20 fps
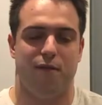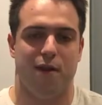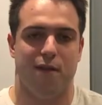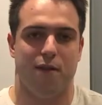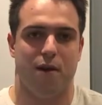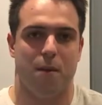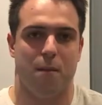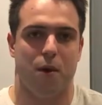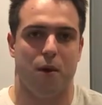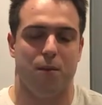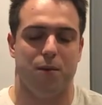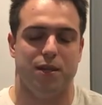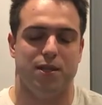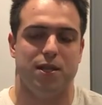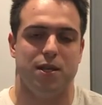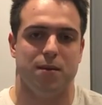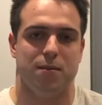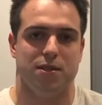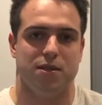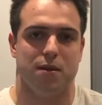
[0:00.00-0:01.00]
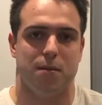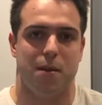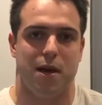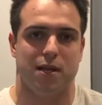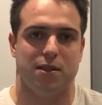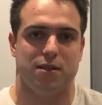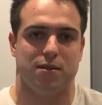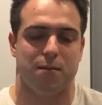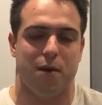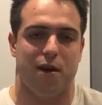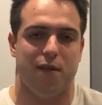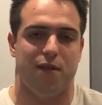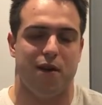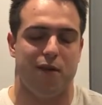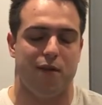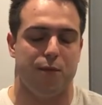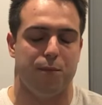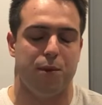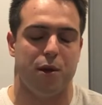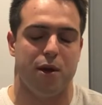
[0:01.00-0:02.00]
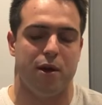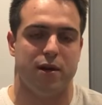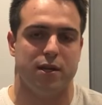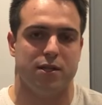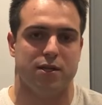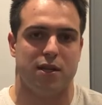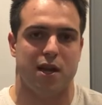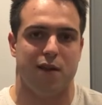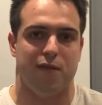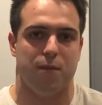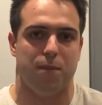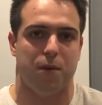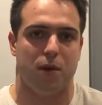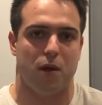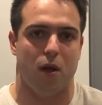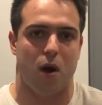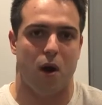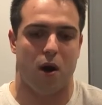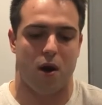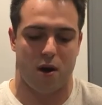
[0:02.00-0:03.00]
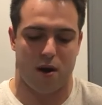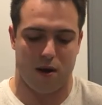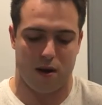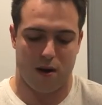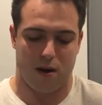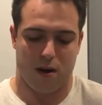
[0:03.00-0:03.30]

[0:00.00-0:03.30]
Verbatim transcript: favorite MLB team is the Mets, and my favorite player is Kevin Pillar.